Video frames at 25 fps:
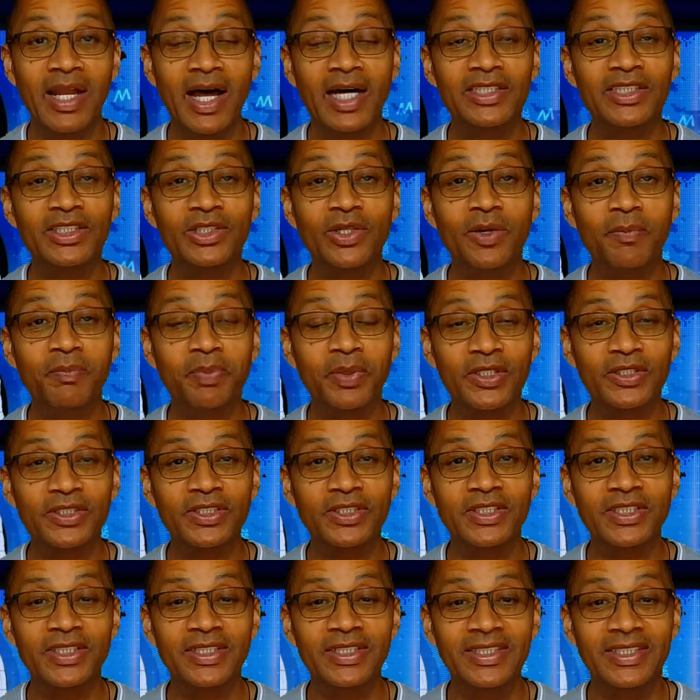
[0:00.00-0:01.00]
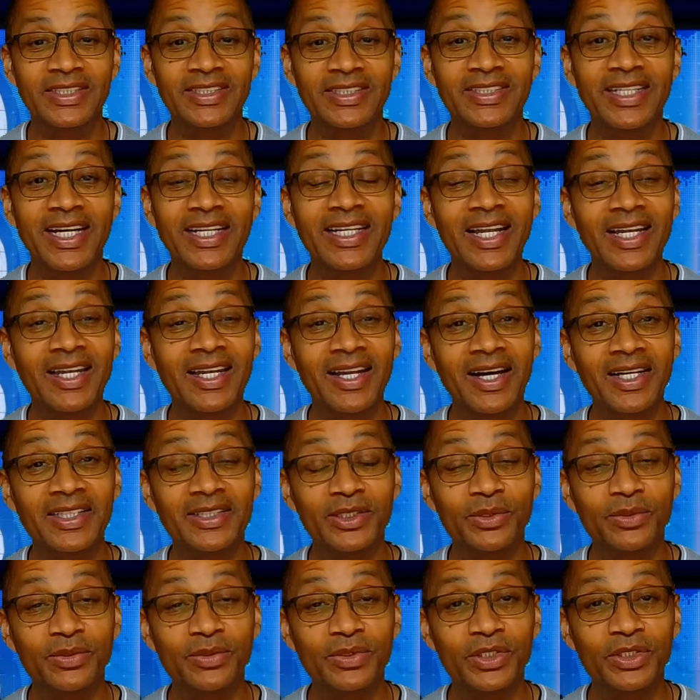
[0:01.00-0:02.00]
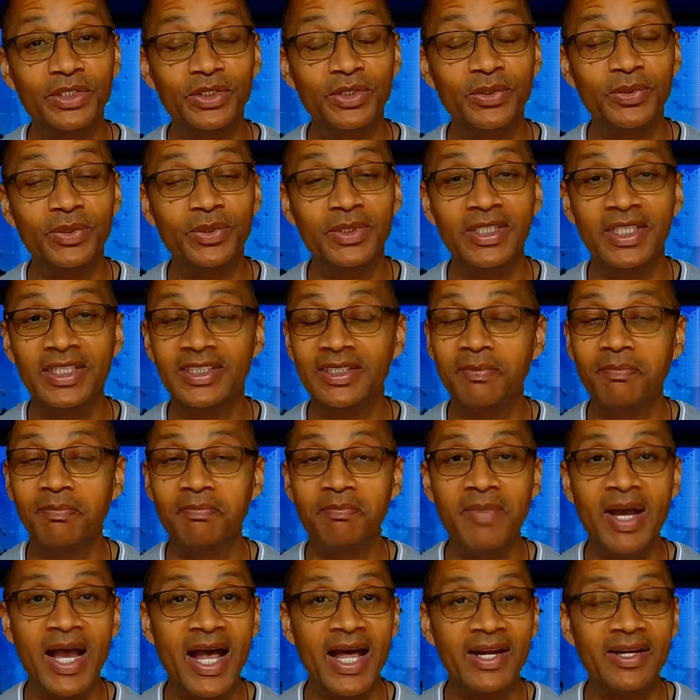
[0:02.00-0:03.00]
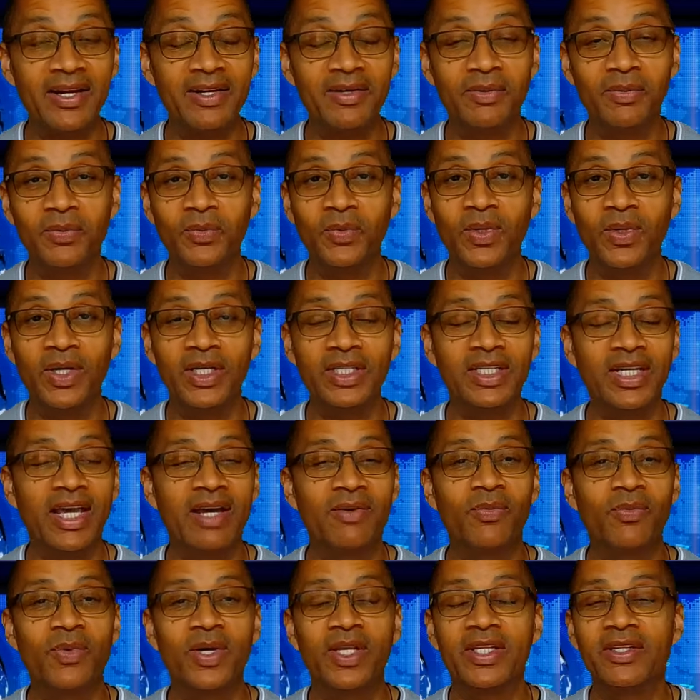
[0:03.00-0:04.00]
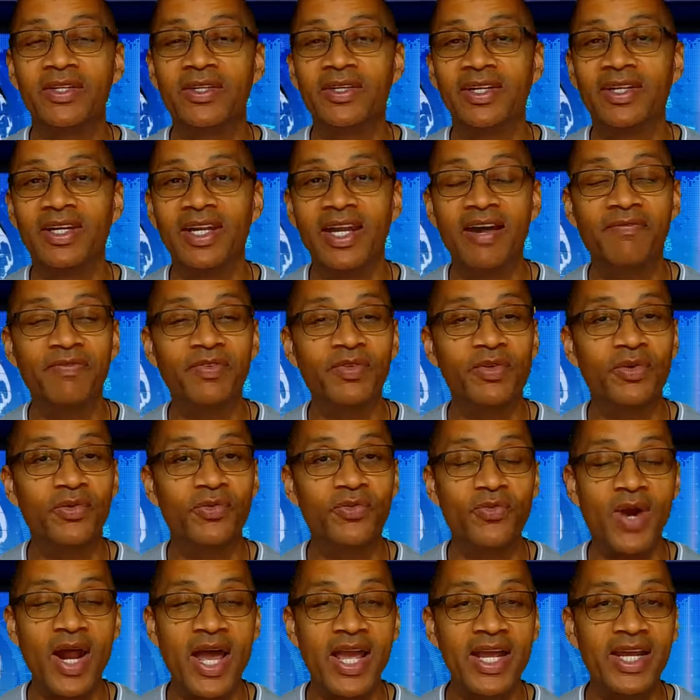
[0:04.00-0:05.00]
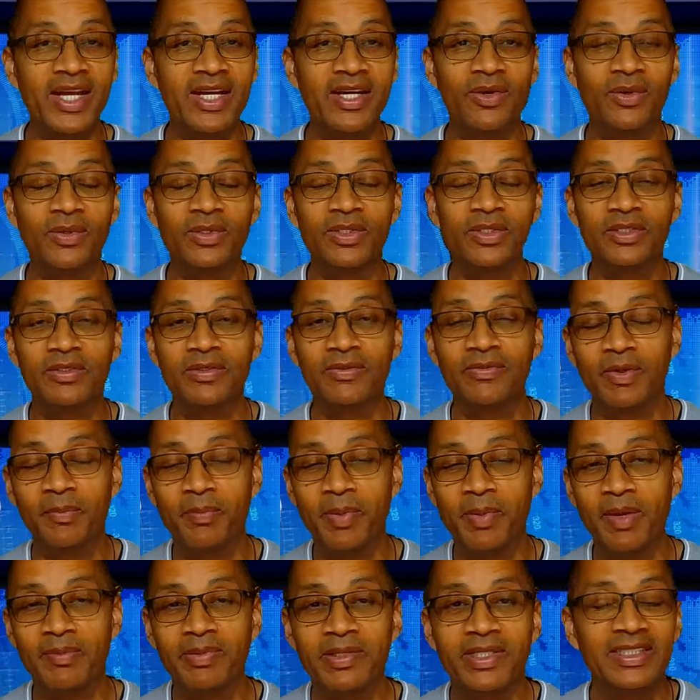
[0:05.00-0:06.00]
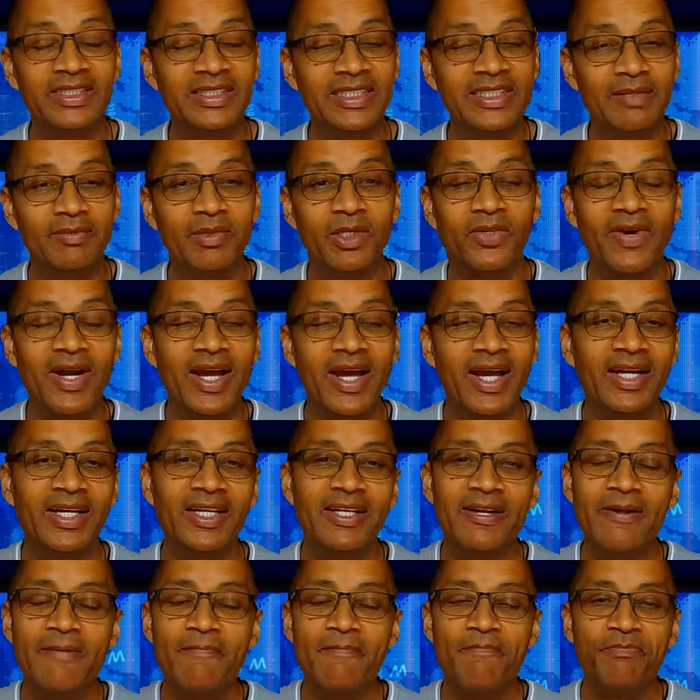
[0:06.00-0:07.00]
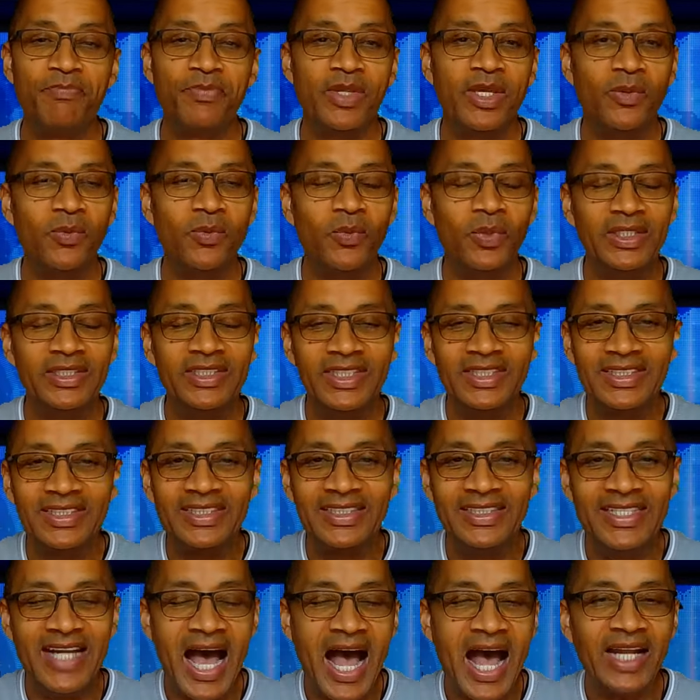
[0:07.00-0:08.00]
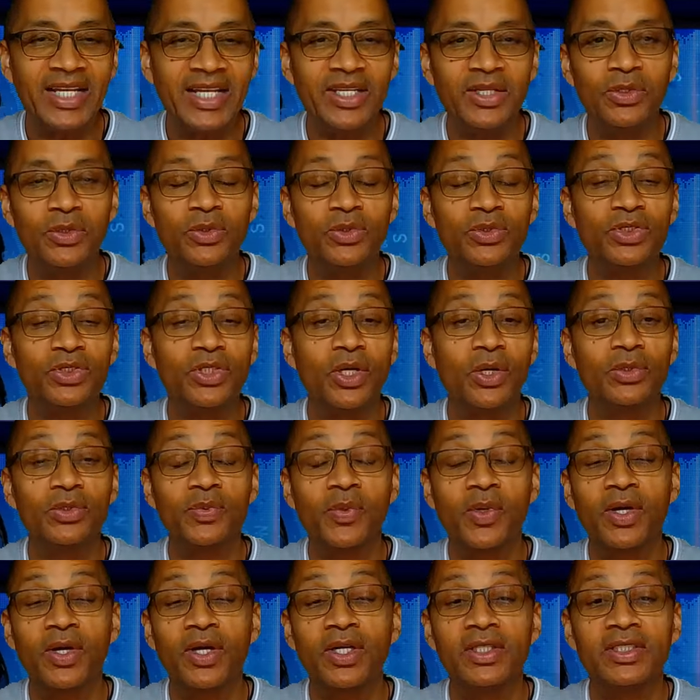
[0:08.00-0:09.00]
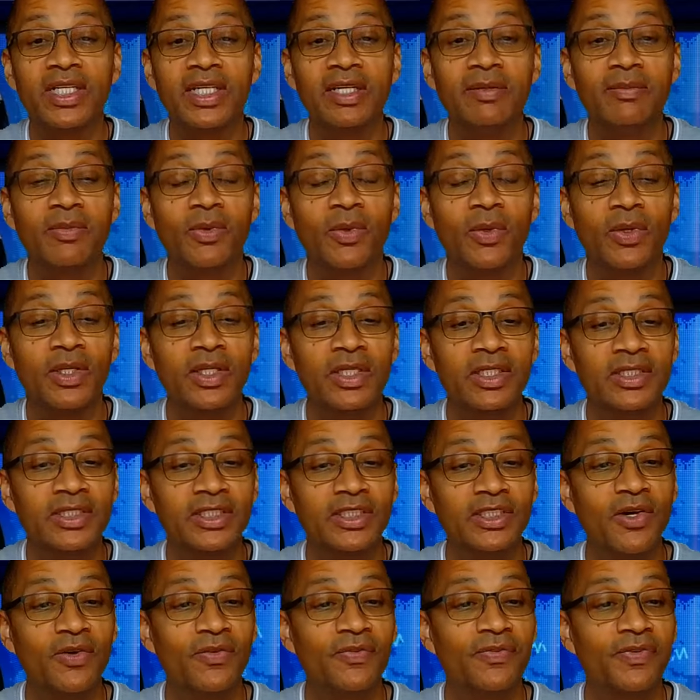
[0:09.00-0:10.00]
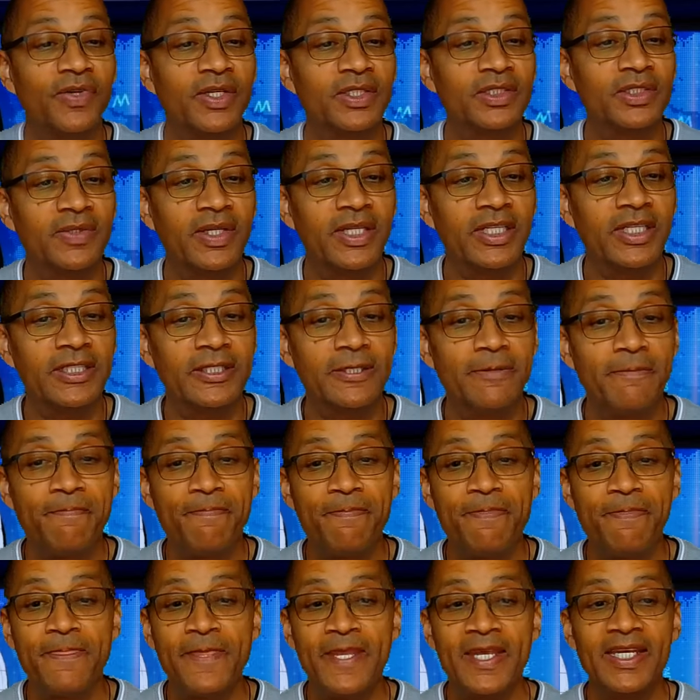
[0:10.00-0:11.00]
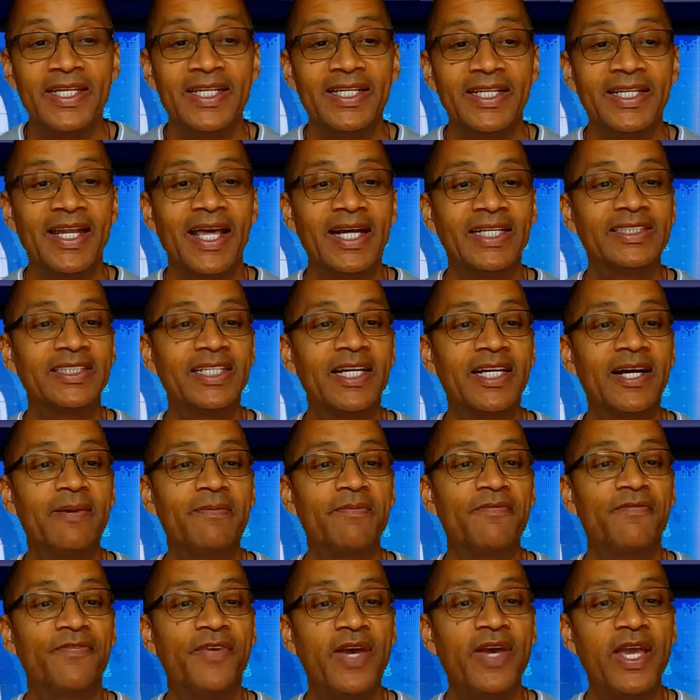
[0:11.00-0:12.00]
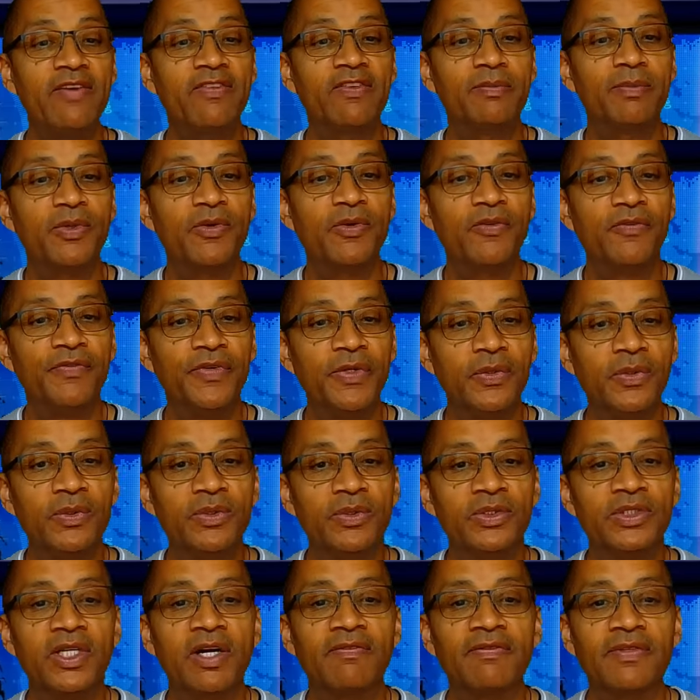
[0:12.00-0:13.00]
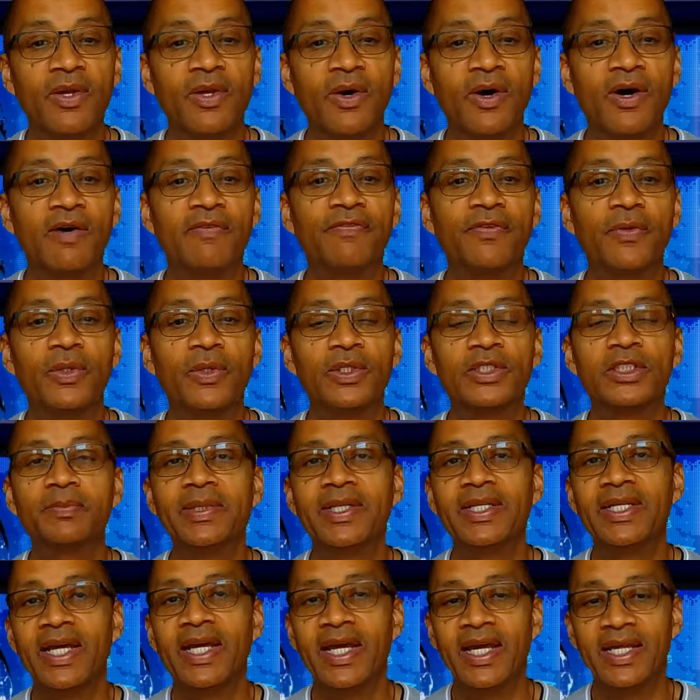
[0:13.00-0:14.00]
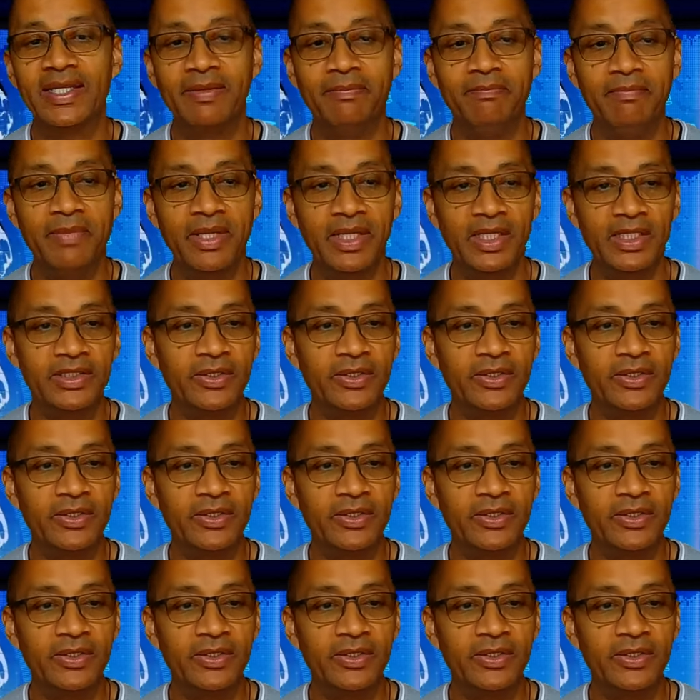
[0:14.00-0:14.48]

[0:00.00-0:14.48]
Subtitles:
I'm a logical person. Is that not logical to you? It doesn't matter whether you're left or right or Republican, Democrat. Can we just not use those words anymore? It's so frustrating. Next up, favorable views of law enforcement and the